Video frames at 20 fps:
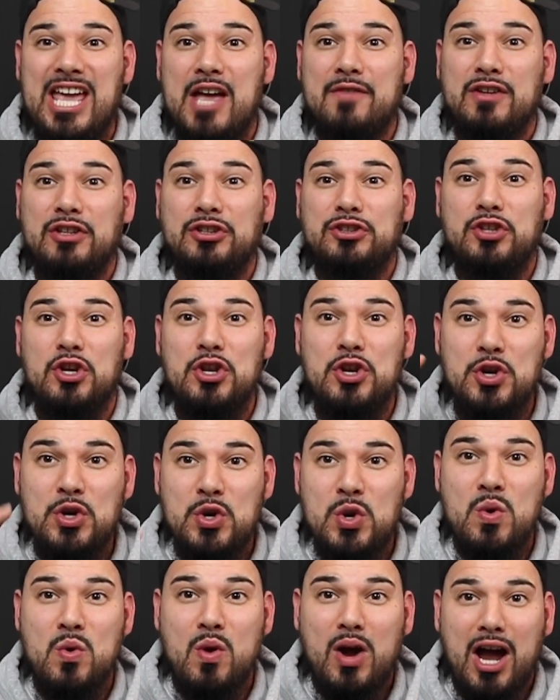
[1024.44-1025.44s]
given to
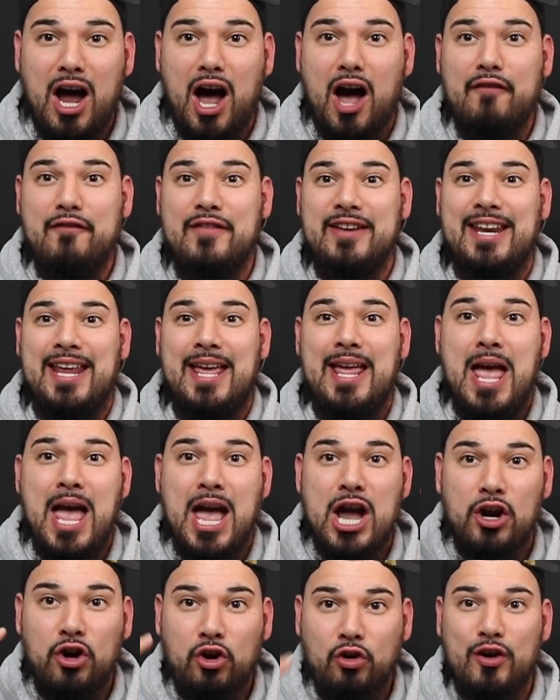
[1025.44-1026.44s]
New Covenant
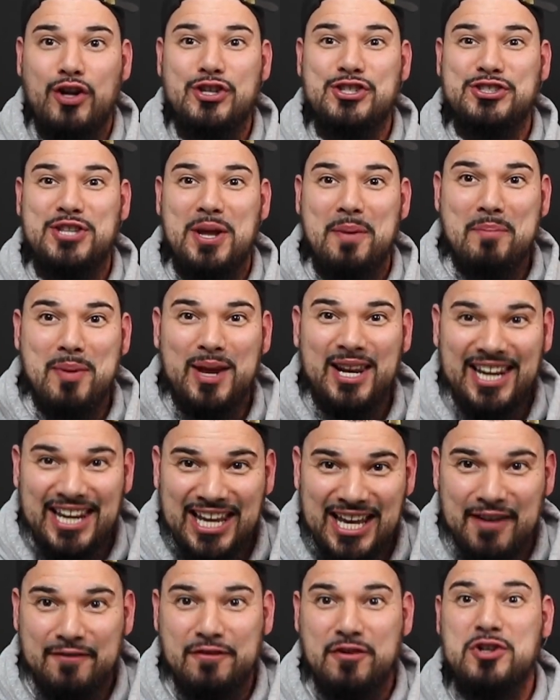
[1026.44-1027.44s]
Christian
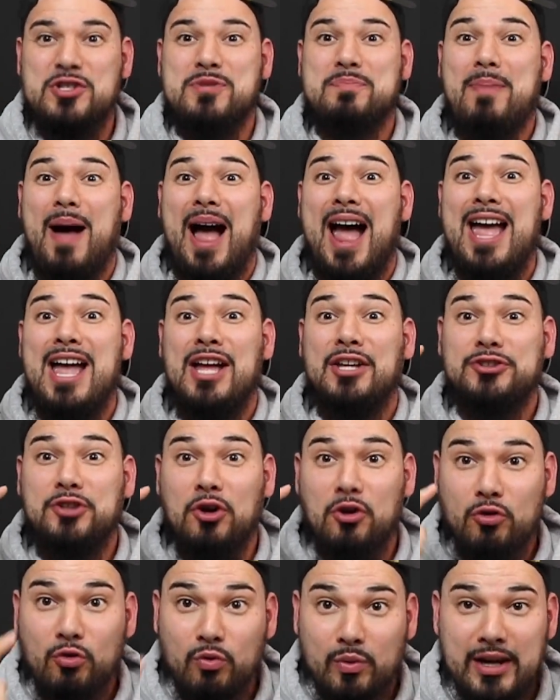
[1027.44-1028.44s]
believers by
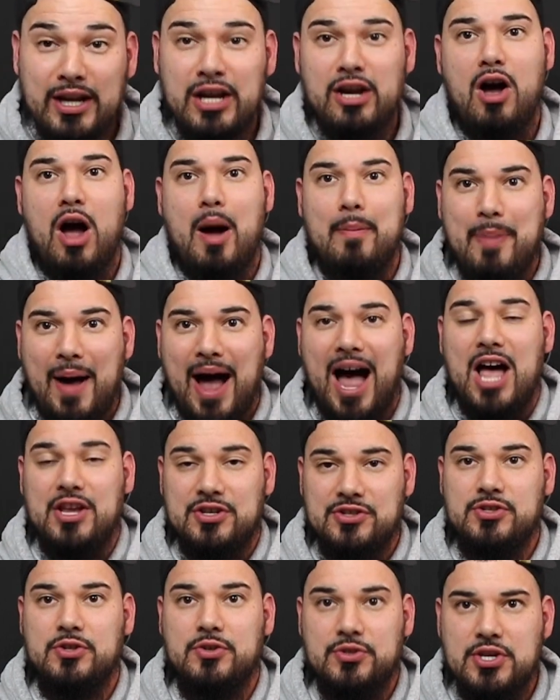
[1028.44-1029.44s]
the real
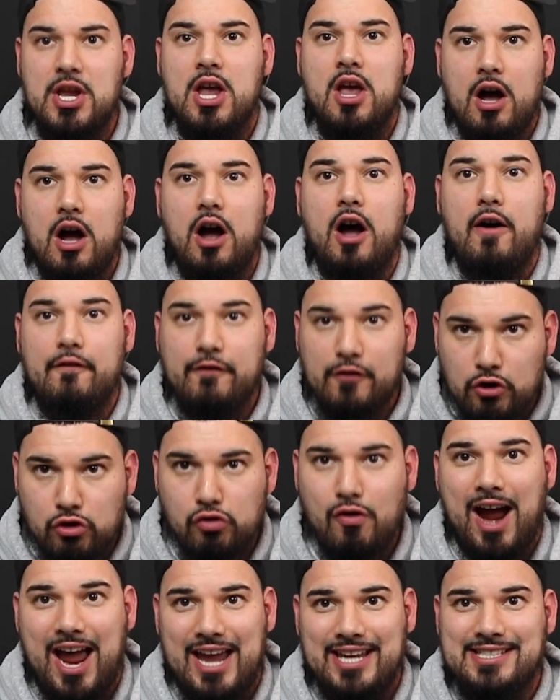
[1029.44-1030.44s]
apostles of
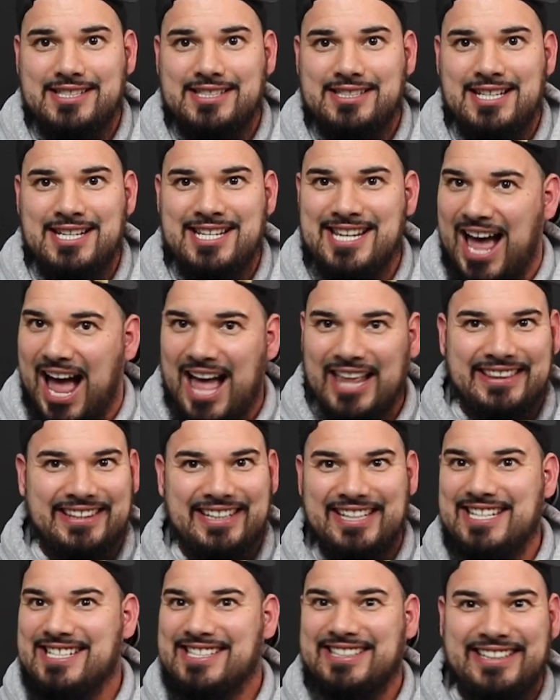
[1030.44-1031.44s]
Christ. Not
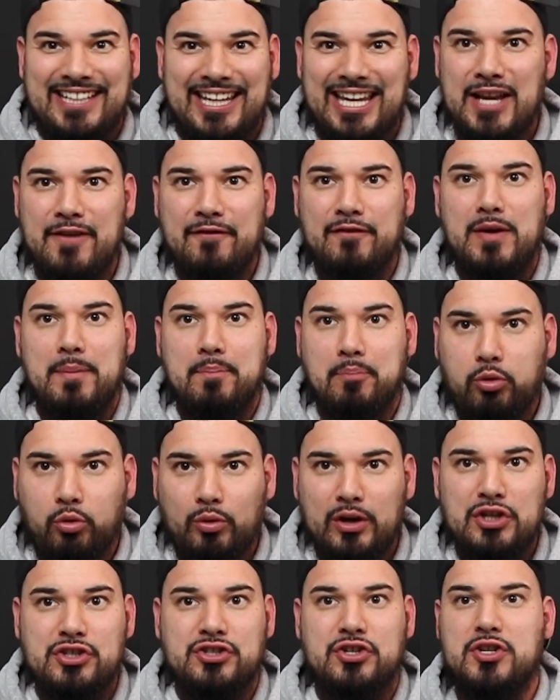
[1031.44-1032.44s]
these TV
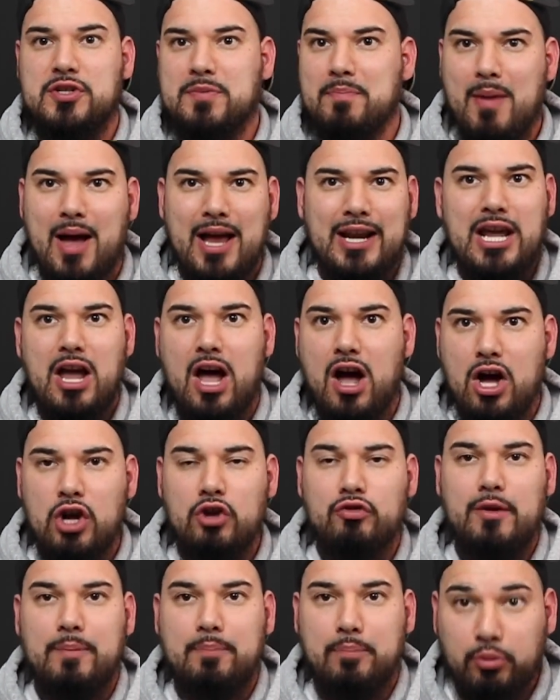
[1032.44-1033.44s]
preachers,
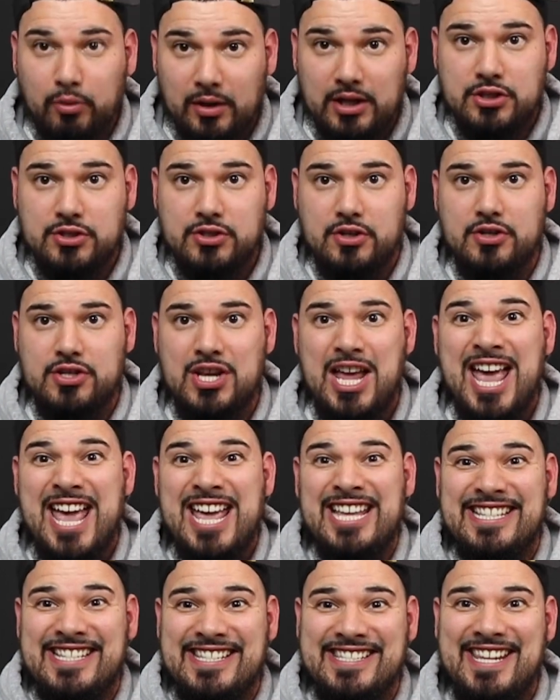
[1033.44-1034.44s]
money-hungry preachers,
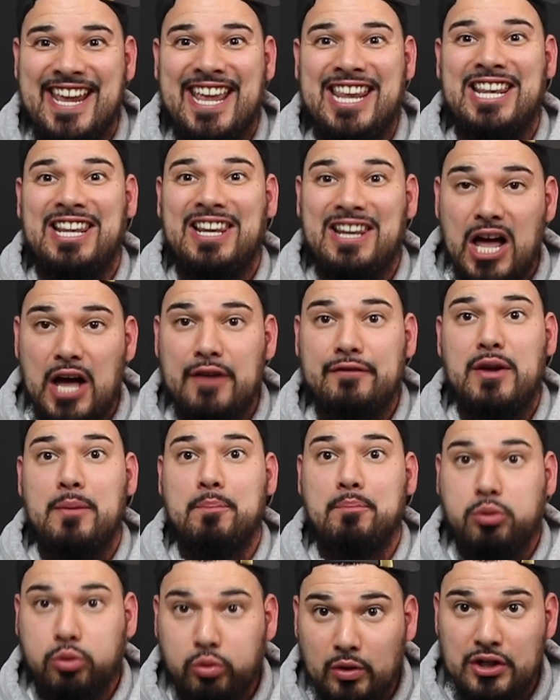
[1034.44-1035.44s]

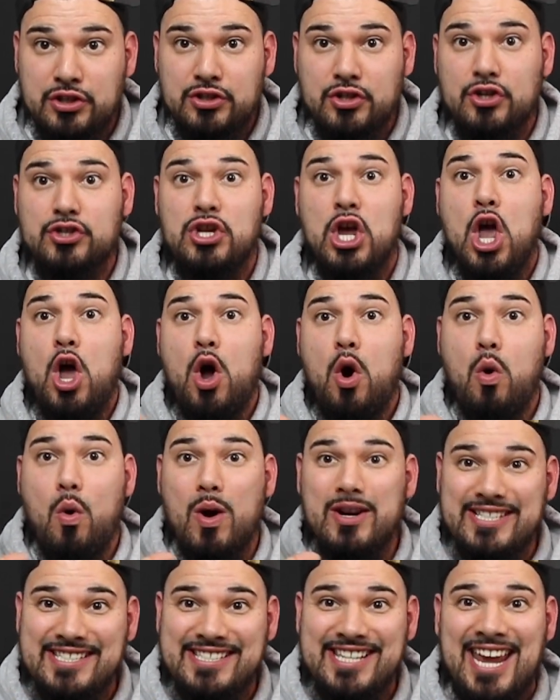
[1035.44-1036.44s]
sin-loving preachers who
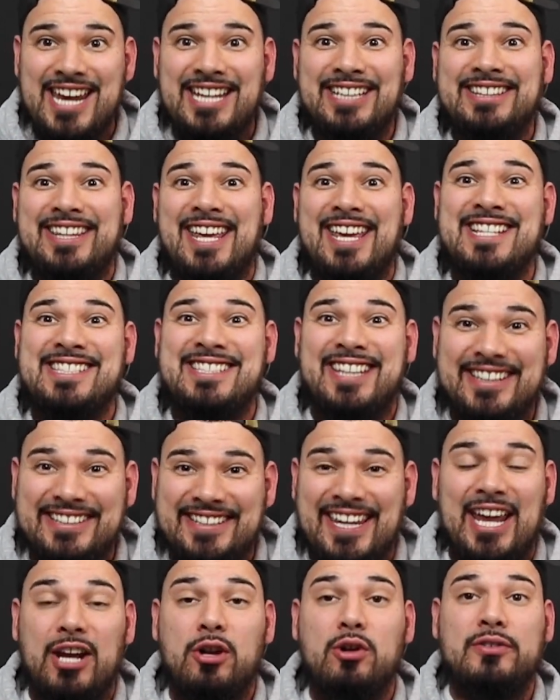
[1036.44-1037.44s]
are saying things to
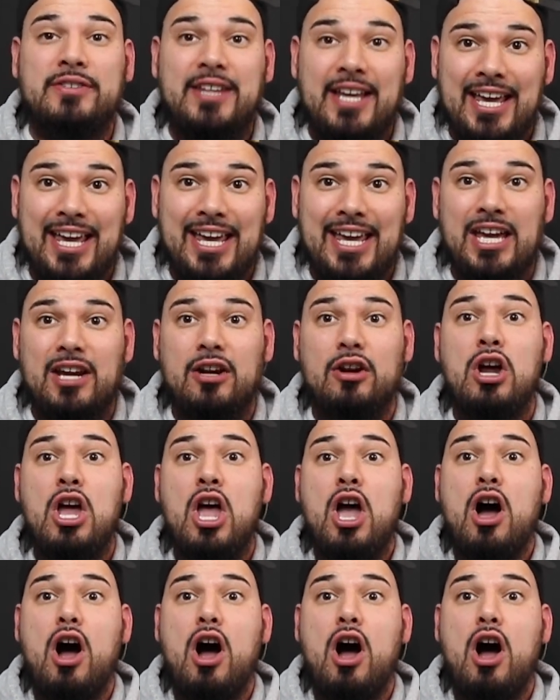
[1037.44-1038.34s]
tickle the ear